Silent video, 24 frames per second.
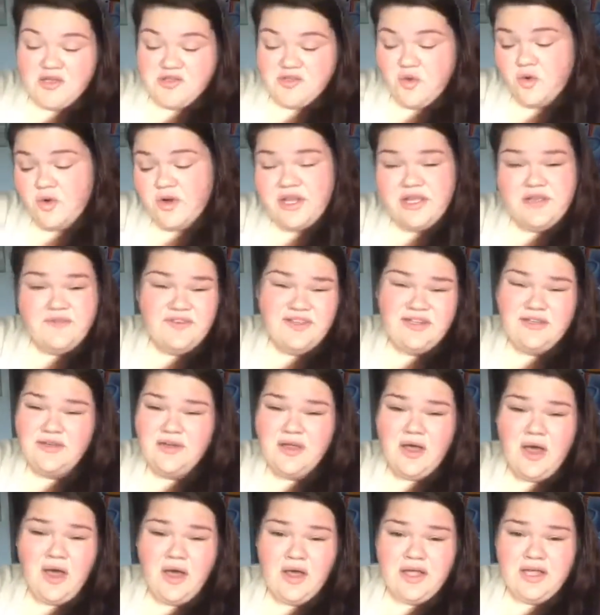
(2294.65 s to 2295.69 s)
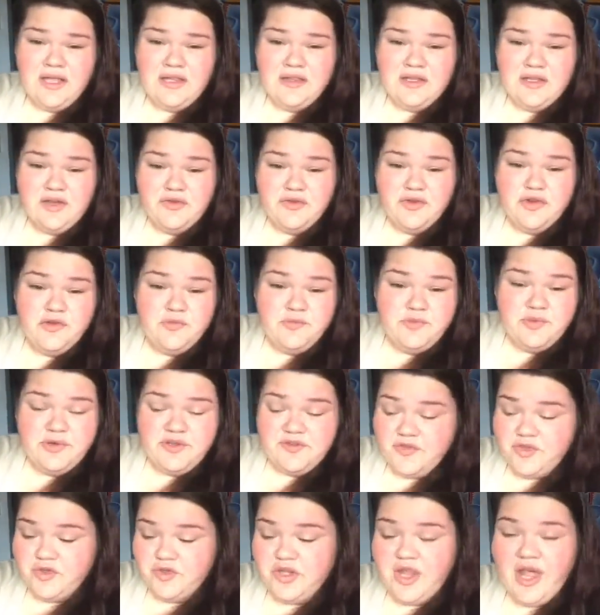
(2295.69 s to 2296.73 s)
or even in the group if
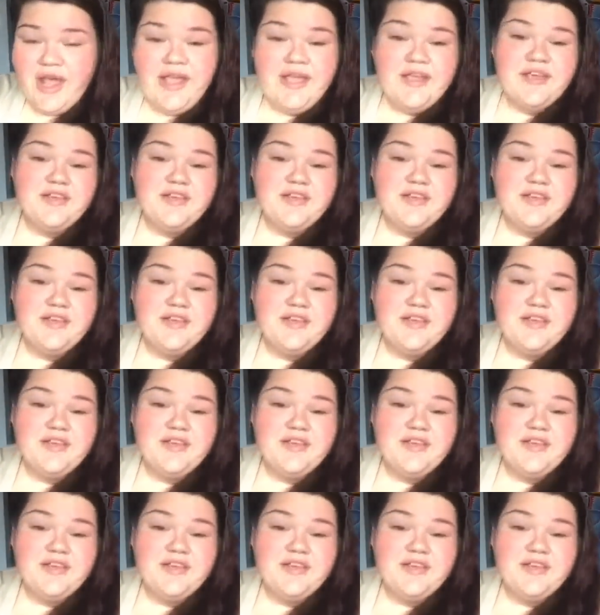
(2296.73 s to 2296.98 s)
you'd like.